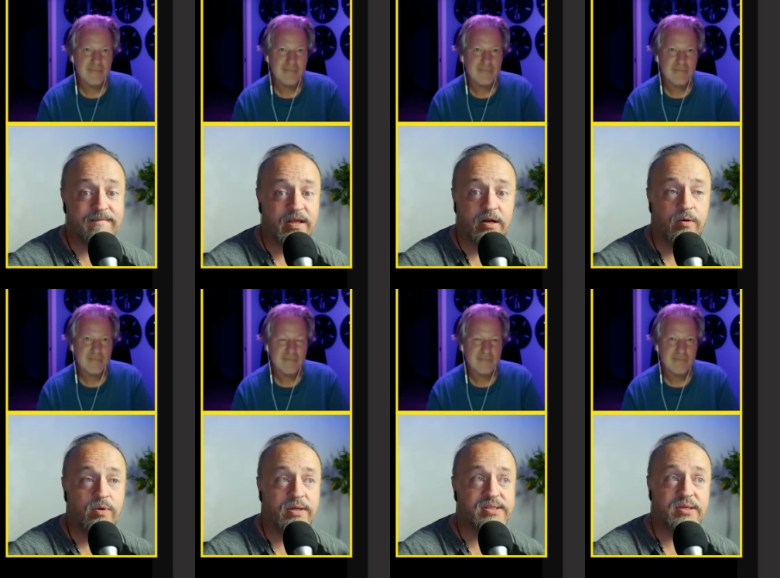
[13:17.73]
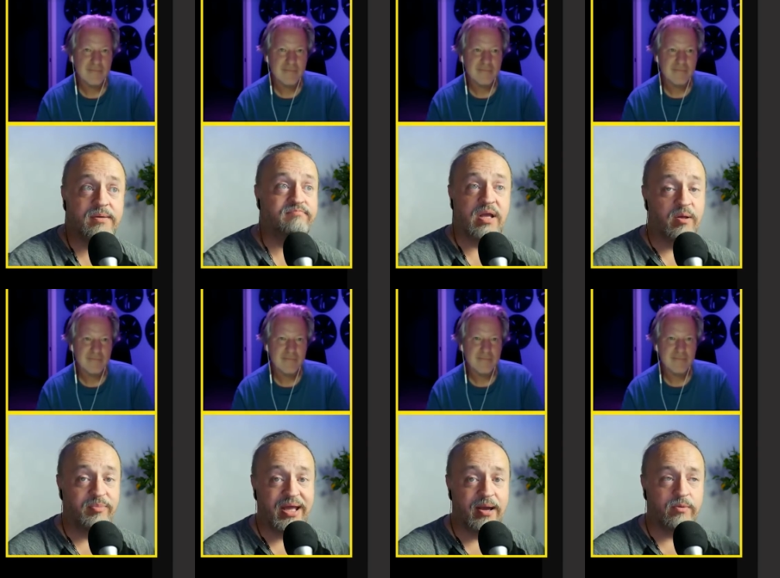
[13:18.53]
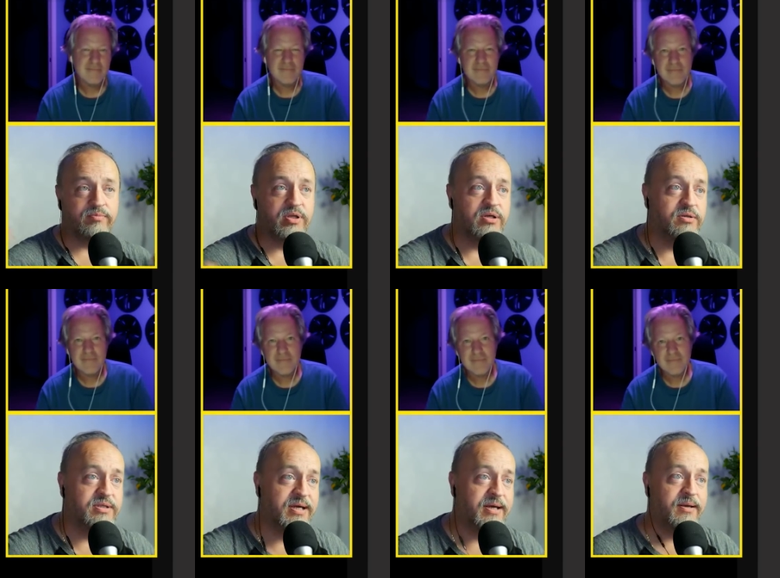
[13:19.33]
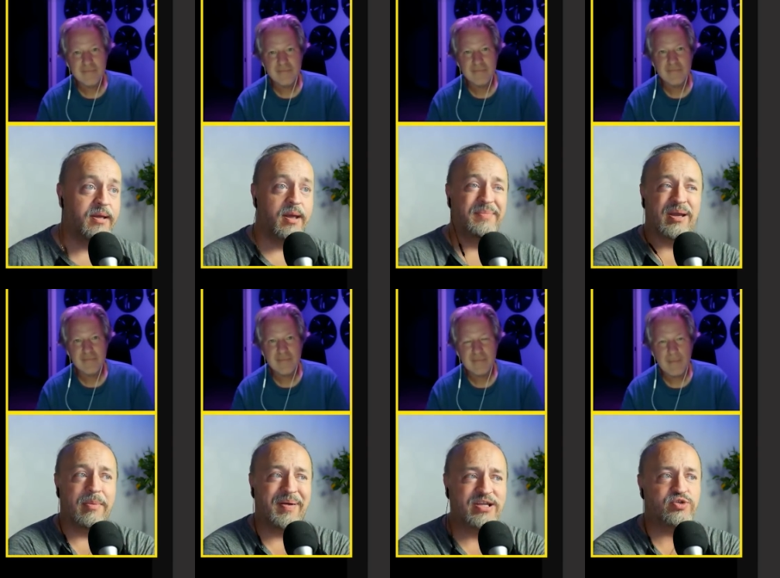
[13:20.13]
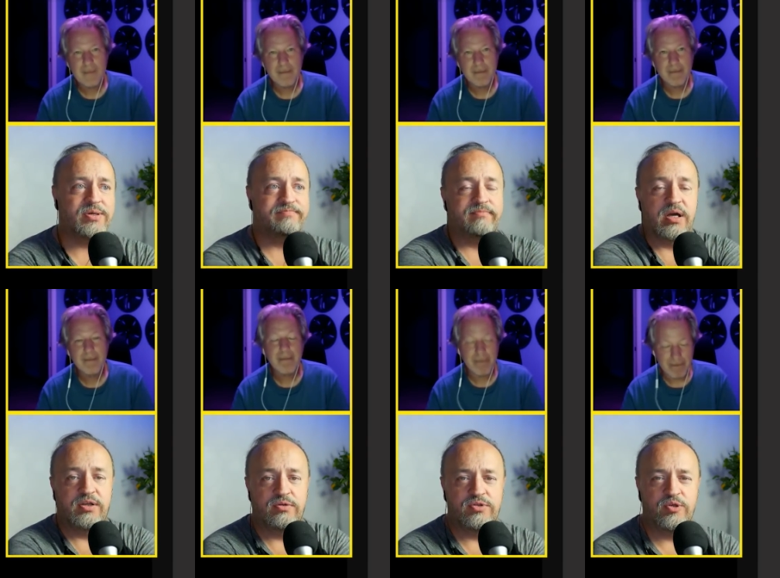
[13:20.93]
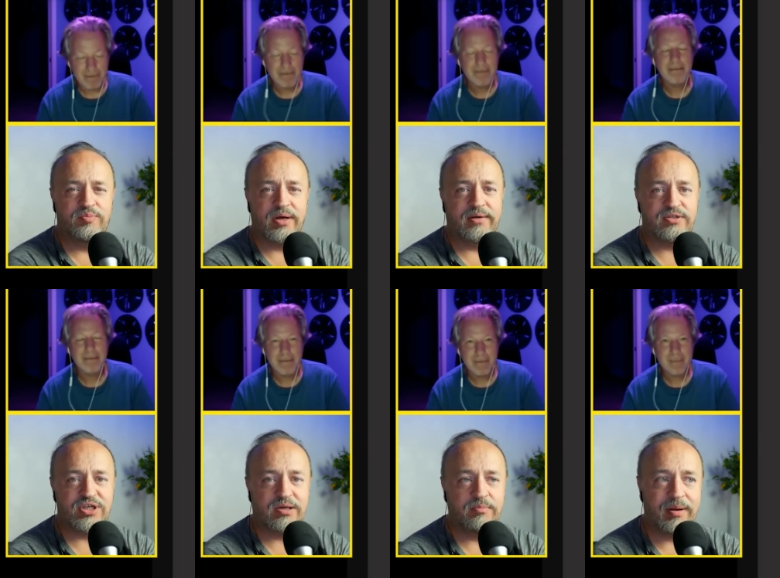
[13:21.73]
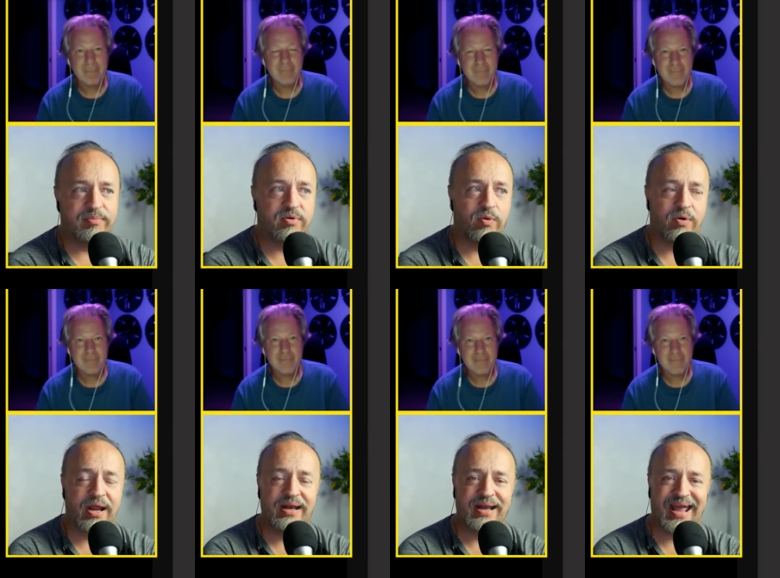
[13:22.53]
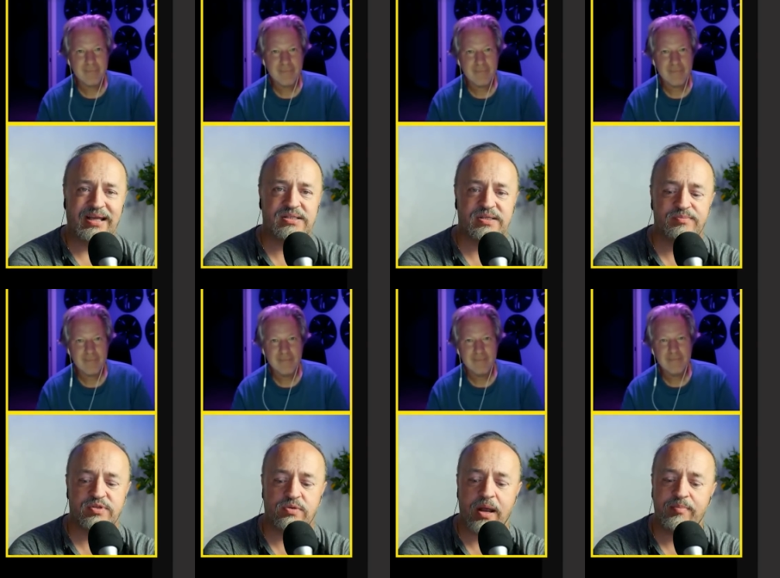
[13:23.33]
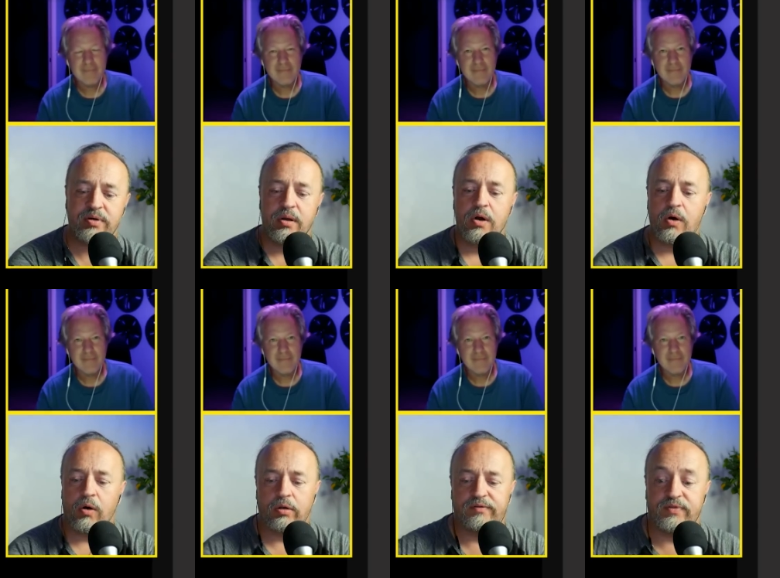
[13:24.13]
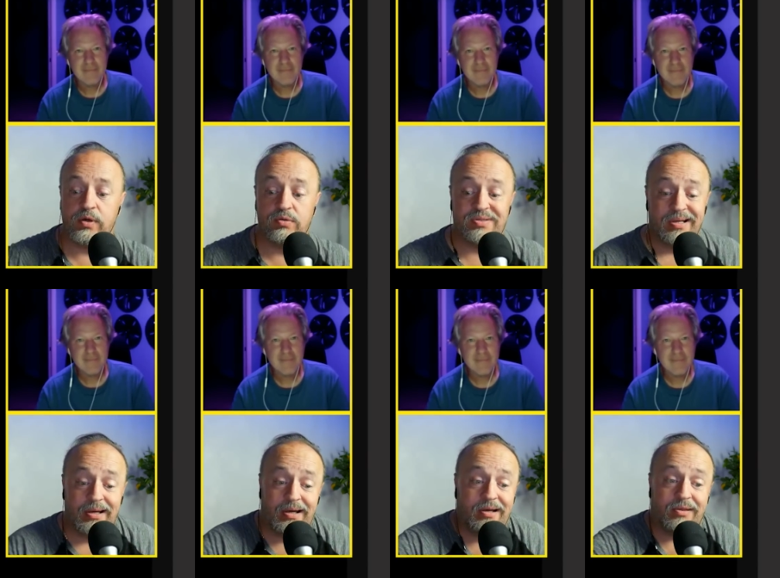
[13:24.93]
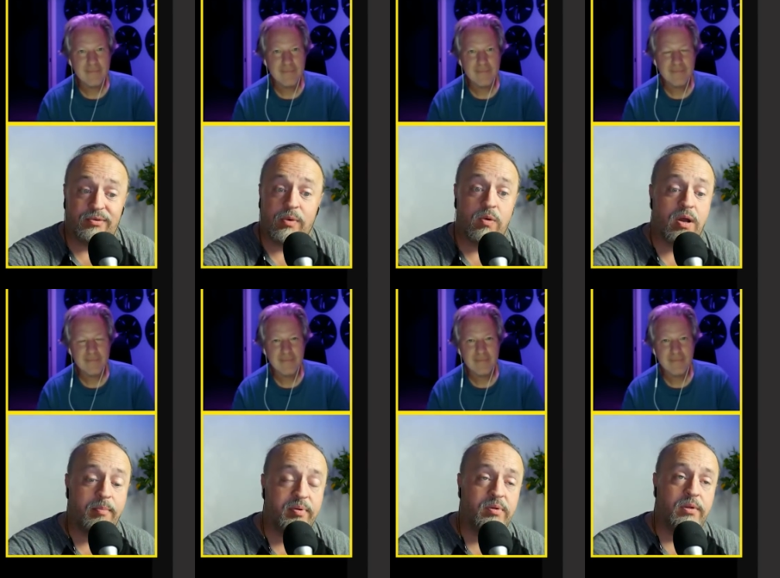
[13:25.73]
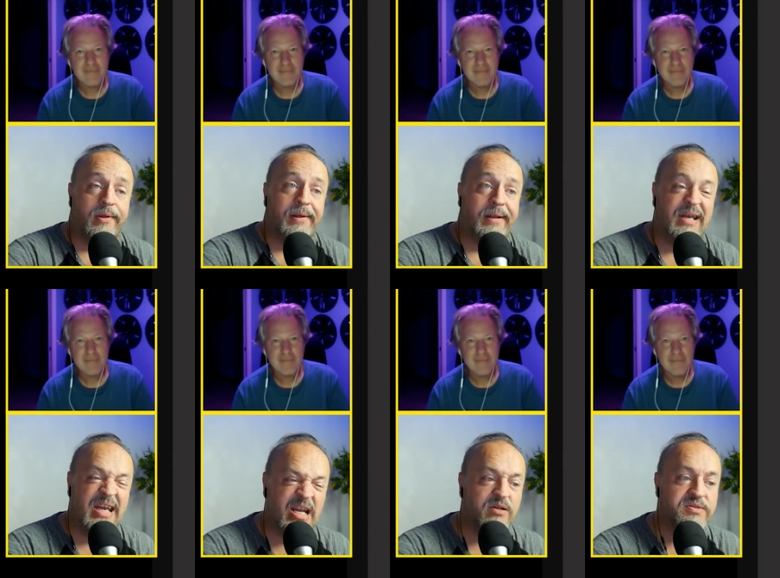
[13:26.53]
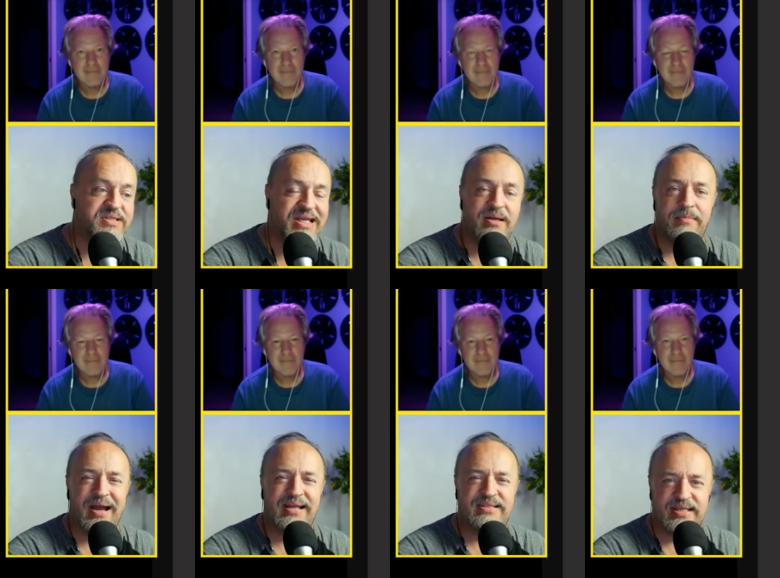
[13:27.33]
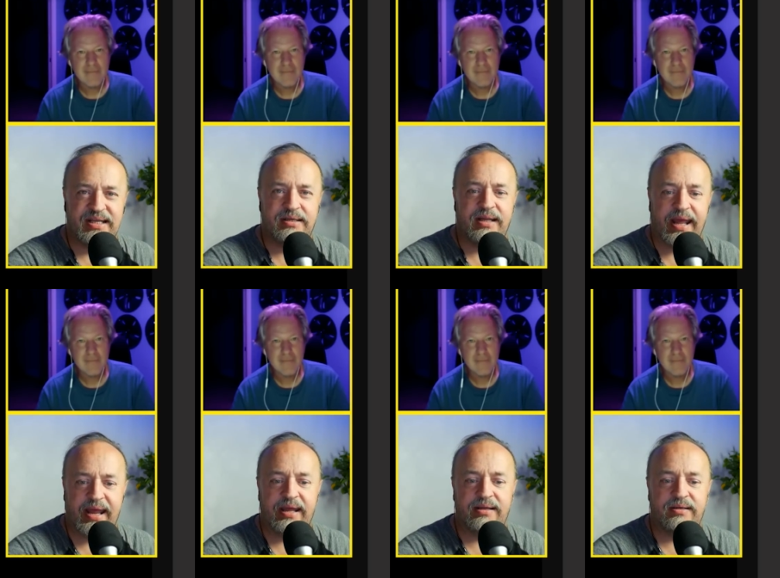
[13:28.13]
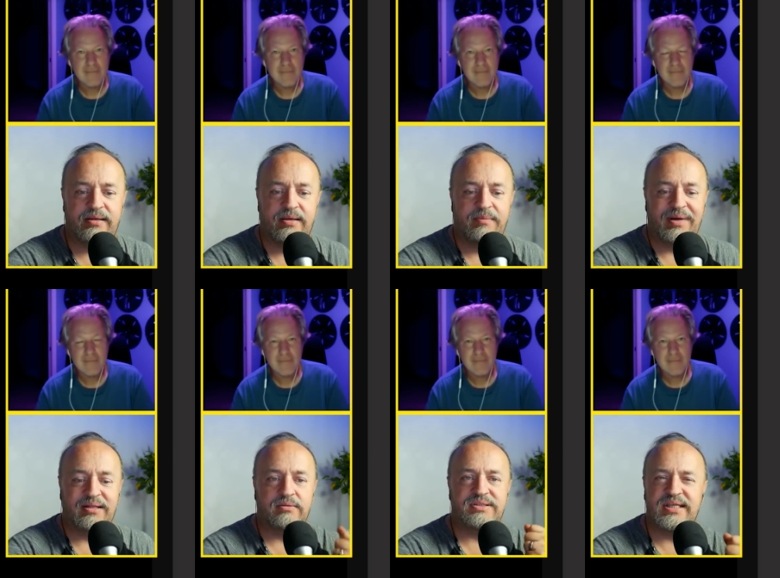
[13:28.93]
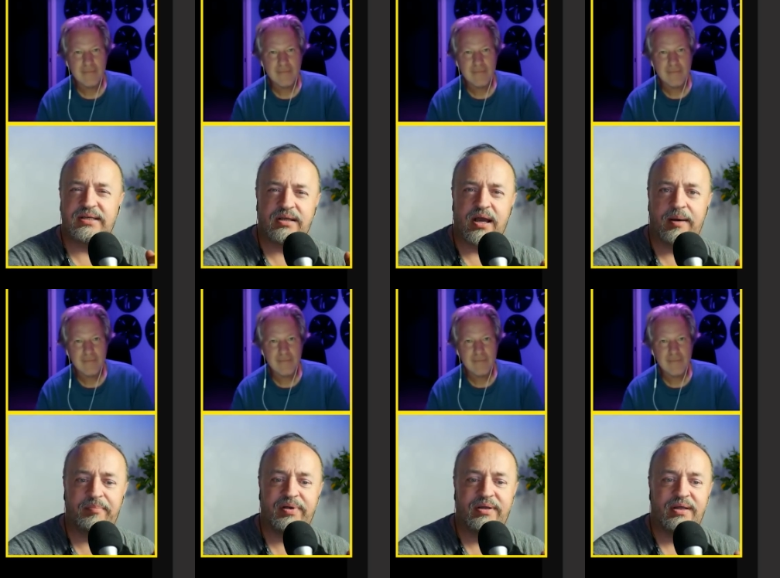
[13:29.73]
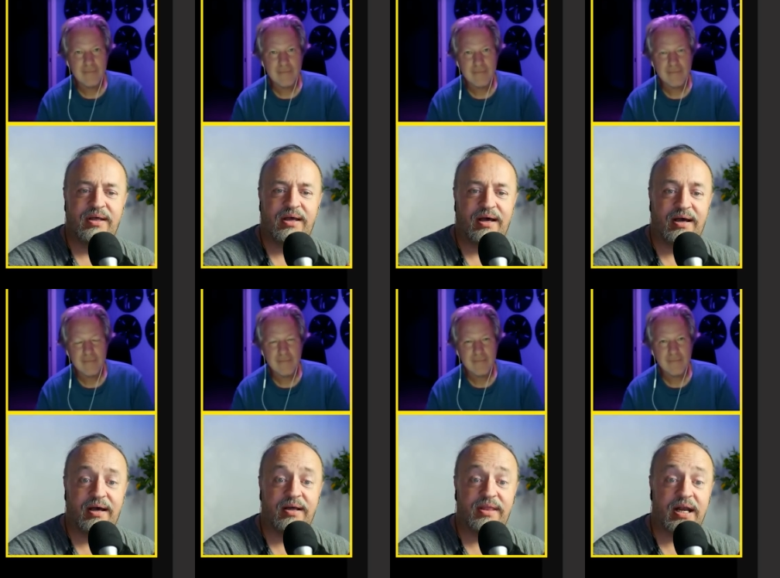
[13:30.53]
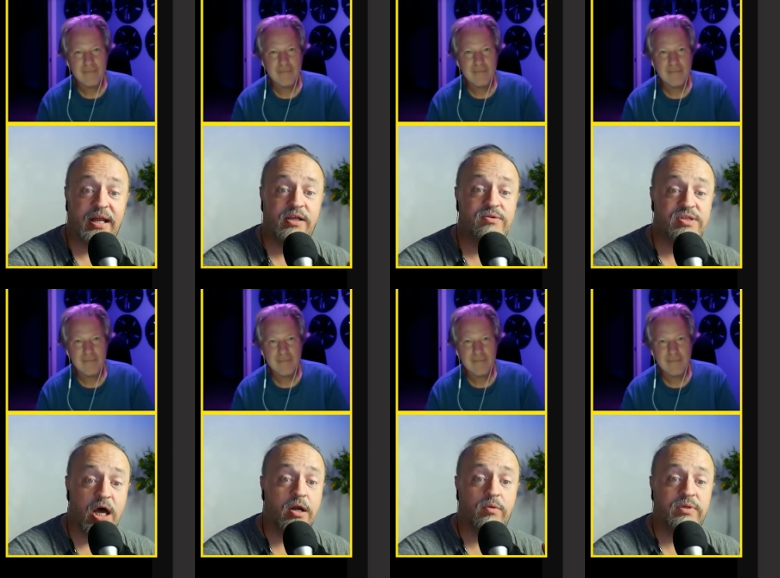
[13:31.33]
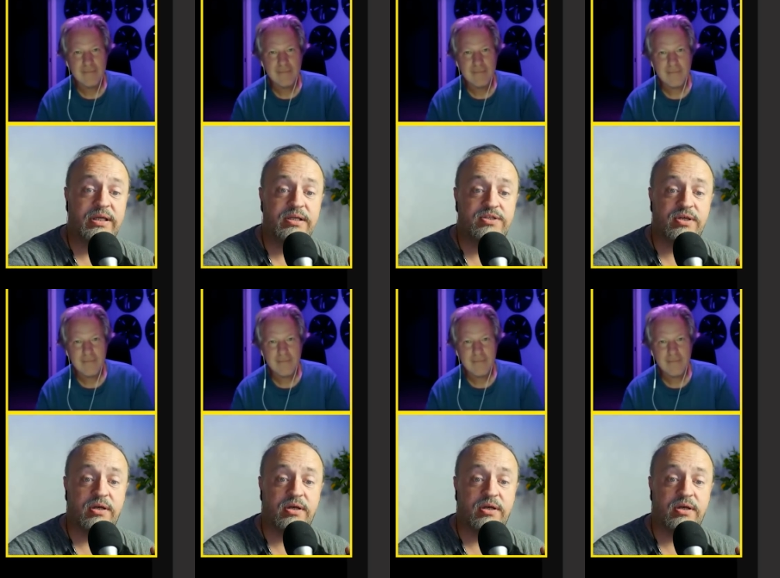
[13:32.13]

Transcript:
Speaker 1: you know, uh, help me out. You could uh, become a patron, a YouTube uh, channel member, or an ex subscriber. All of those. Uh, throw a couple nickels in my tin can, my little tin cup that I use not only to